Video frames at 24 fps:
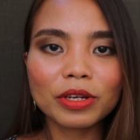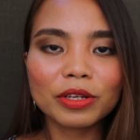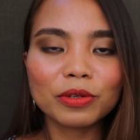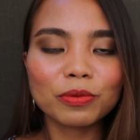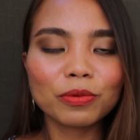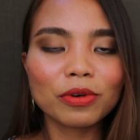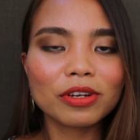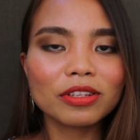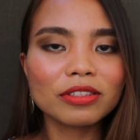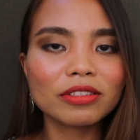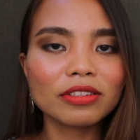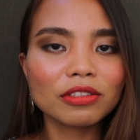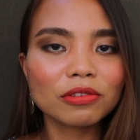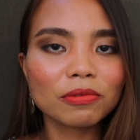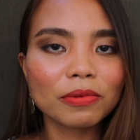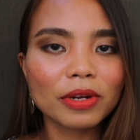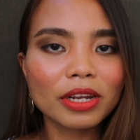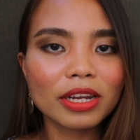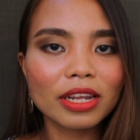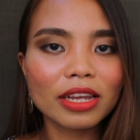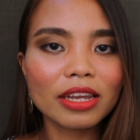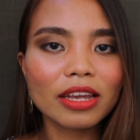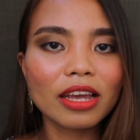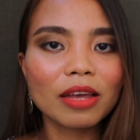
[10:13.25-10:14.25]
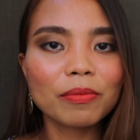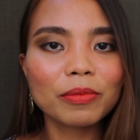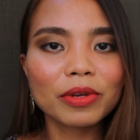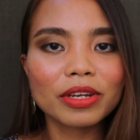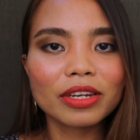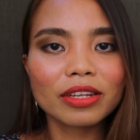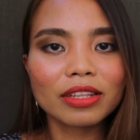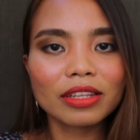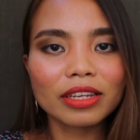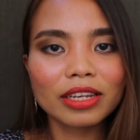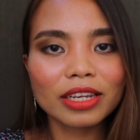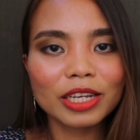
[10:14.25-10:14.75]
And once it's ready, I'm
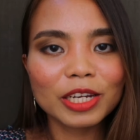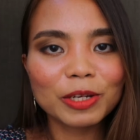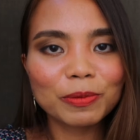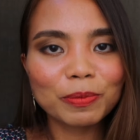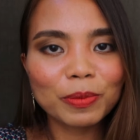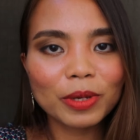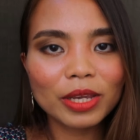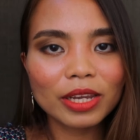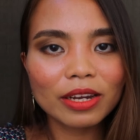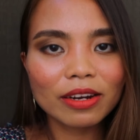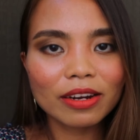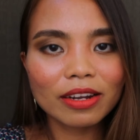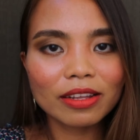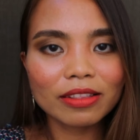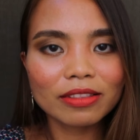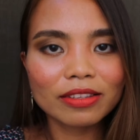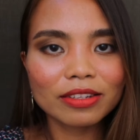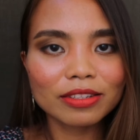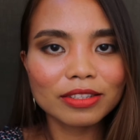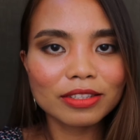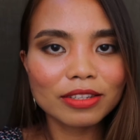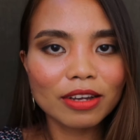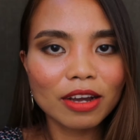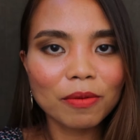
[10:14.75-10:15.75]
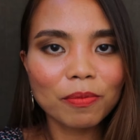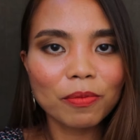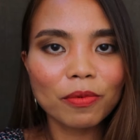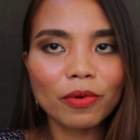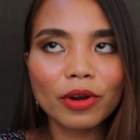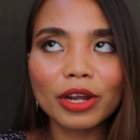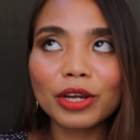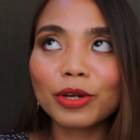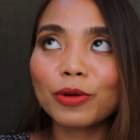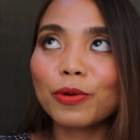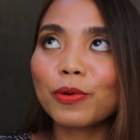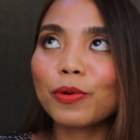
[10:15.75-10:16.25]
going to link it up here at the
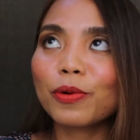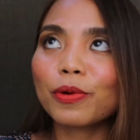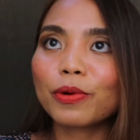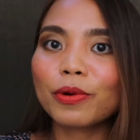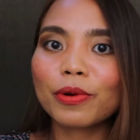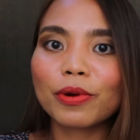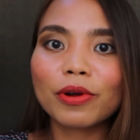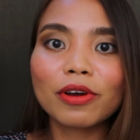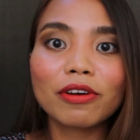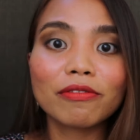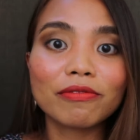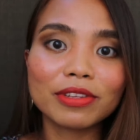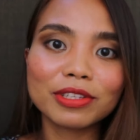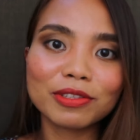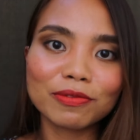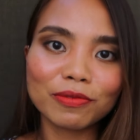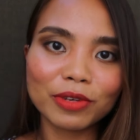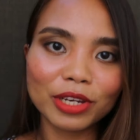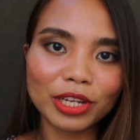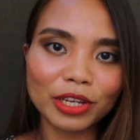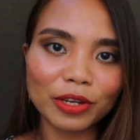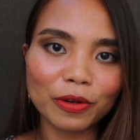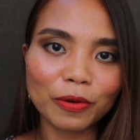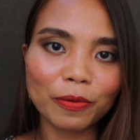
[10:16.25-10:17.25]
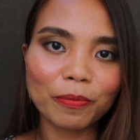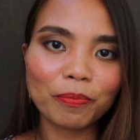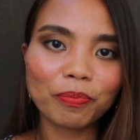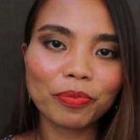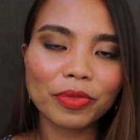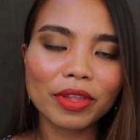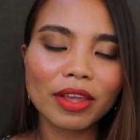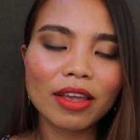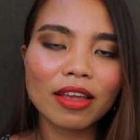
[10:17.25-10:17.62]
top right corner of this video.